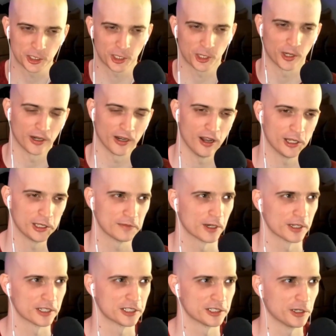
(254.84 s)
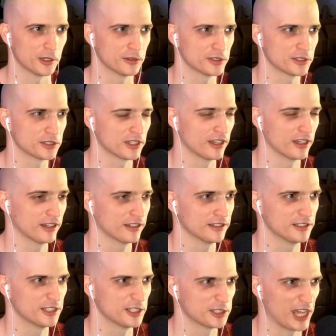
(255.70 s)
sure, all of our shows
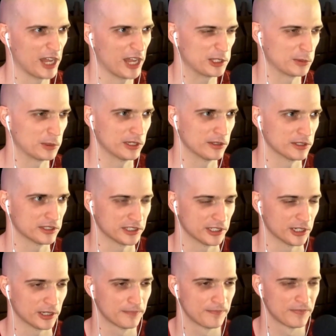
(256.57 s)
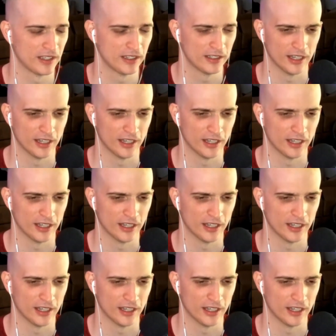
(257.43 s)
just out the window this year.